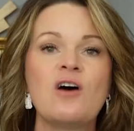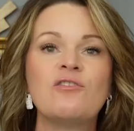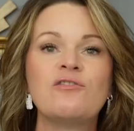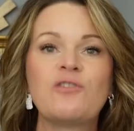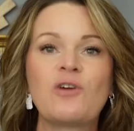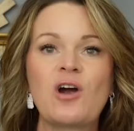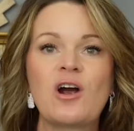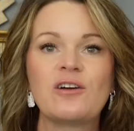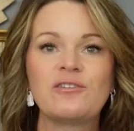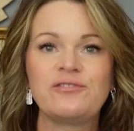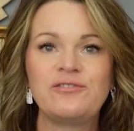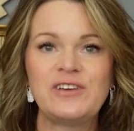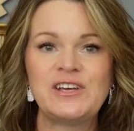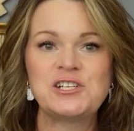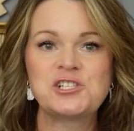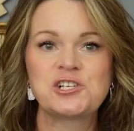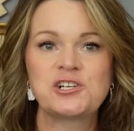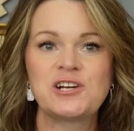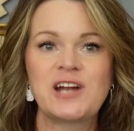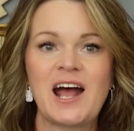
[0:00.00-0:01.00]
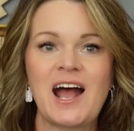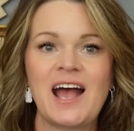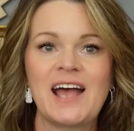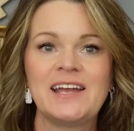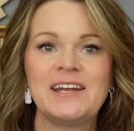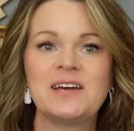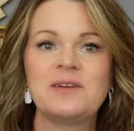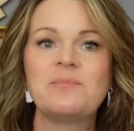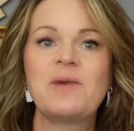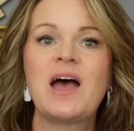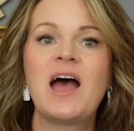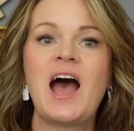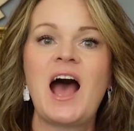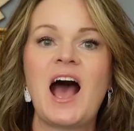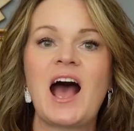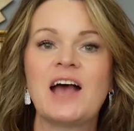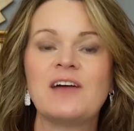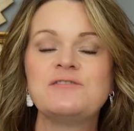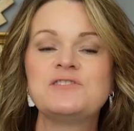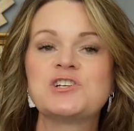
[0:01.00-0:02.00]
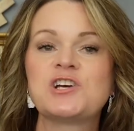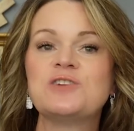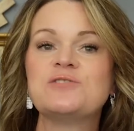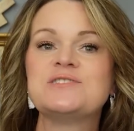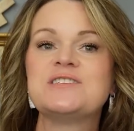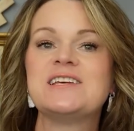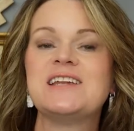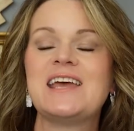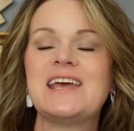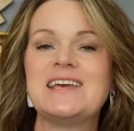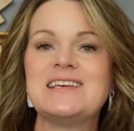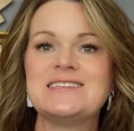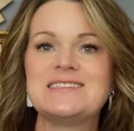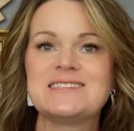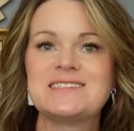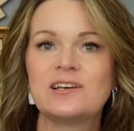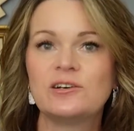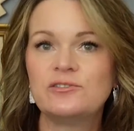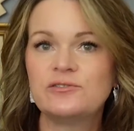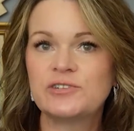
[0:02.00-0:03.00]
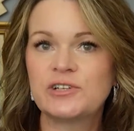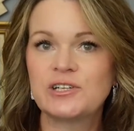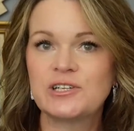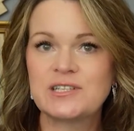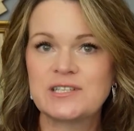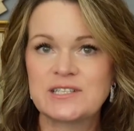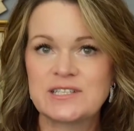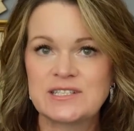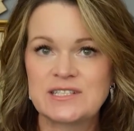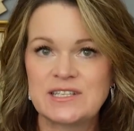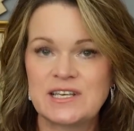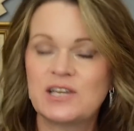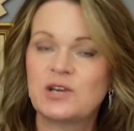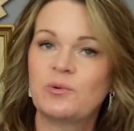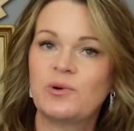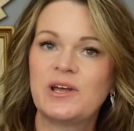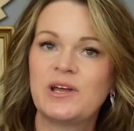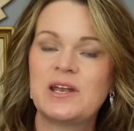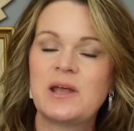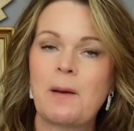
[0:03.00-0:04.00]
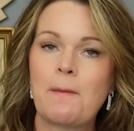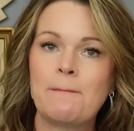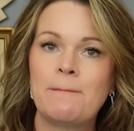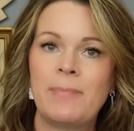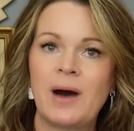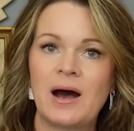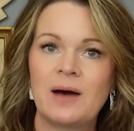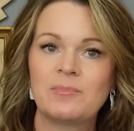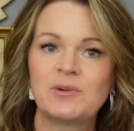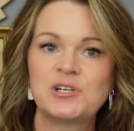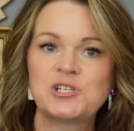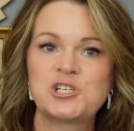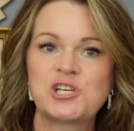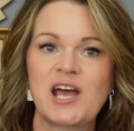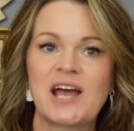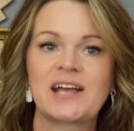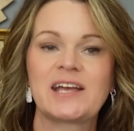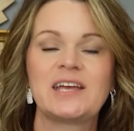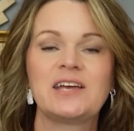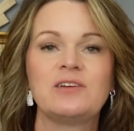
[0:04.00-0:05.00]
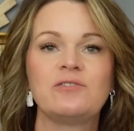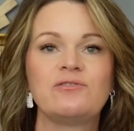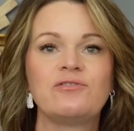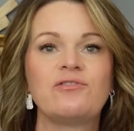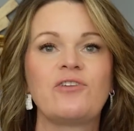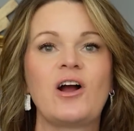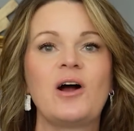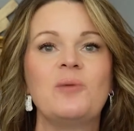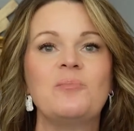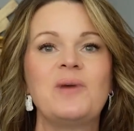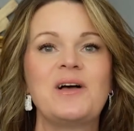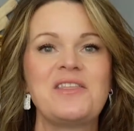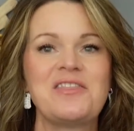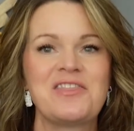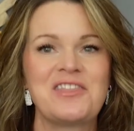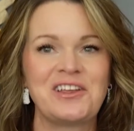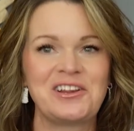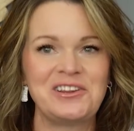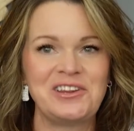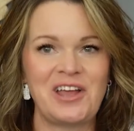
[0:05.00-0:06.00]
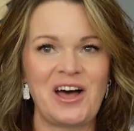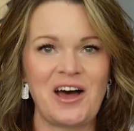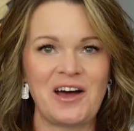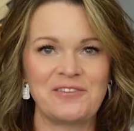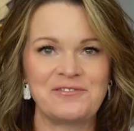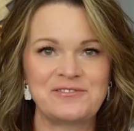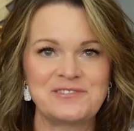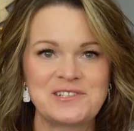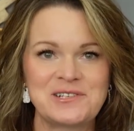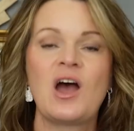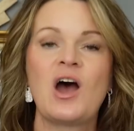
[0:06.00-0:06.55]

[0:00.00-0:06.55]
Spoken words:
For our featured item, I've chosen a silver sequin bomber jacket from The Loft.